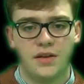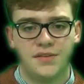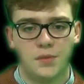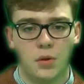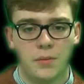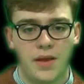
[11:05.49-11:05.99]

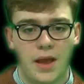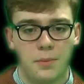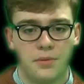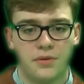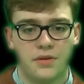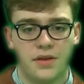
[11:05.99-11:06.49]
into what may
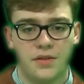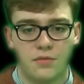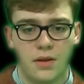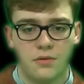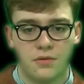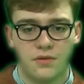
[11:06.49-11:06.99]
happen in the
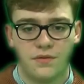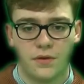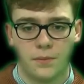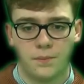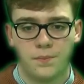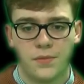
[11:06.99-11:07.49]
remainder of the
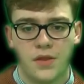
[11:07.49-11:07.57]
film.